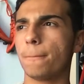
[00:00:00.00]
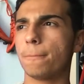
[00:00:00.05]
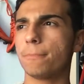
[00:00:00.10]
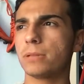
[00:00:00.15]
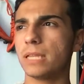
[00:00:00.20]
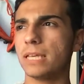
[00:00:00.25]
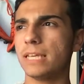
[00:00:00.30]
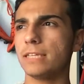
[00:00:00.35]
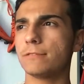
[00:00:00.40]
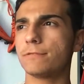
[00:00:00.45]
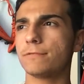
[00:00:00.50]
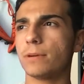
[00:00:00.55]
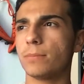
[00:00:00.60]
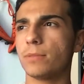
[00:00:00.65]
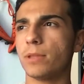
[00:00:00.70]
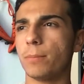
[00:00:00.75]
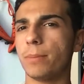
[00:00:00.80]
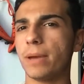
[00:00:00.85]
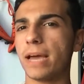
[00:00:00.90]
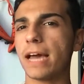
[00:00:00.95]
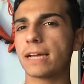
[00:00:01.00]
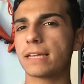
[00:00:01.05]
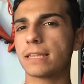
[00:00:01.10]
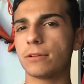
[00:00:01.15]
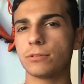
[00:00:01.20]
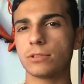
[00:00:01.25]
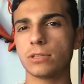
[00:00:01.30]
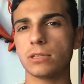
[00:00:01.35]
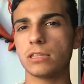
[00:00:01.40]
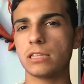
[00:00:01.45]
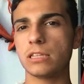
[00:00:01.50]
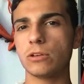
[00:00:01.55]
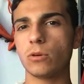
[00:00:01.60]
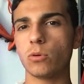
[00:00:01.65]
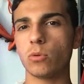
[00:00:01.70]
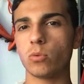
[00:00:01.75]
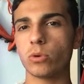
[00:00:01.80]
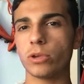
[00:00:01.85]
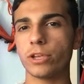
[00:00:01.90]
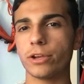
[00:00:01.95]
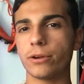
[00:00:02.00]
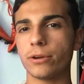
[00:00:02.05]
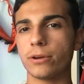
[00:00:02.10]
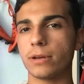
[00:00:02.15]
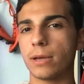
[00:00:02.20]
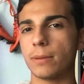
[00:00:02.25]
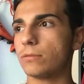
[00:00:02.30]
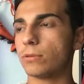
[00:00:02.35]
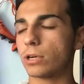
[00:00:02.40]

playing from the back, that was a little weird.